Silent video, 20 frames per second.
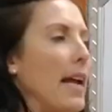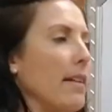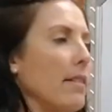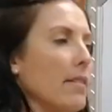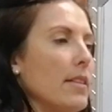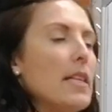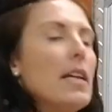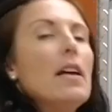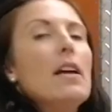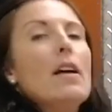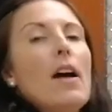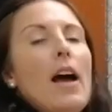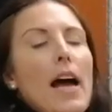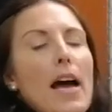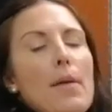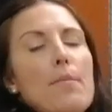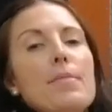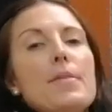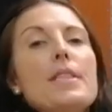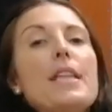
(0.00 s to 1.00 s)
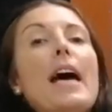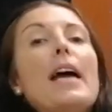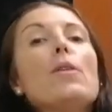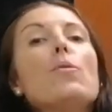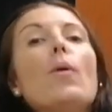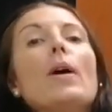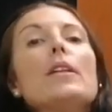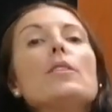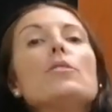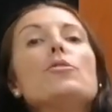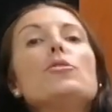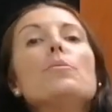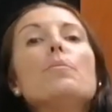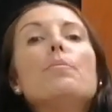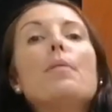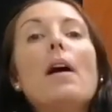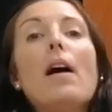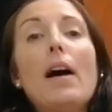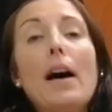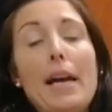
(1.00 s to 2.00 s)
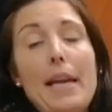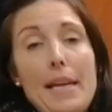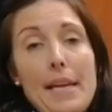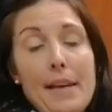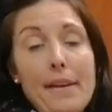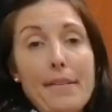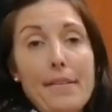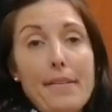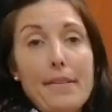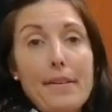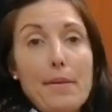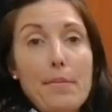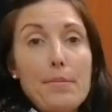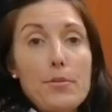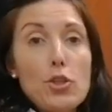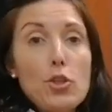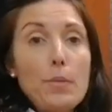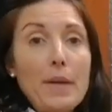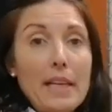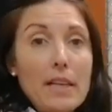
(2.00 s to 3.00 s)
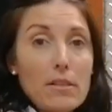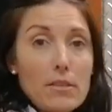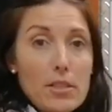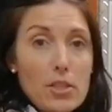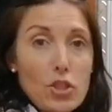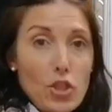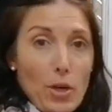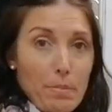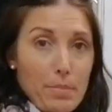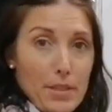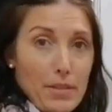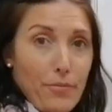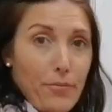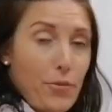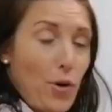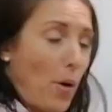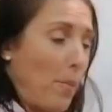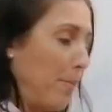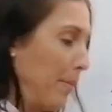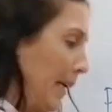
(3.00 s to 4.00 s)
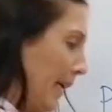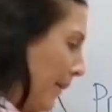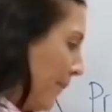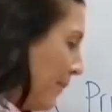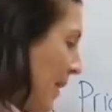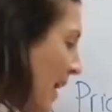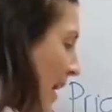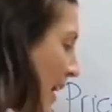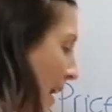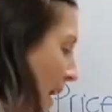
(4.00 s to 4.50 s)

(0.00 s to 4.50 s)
and they want to buy Twiggles chips from me.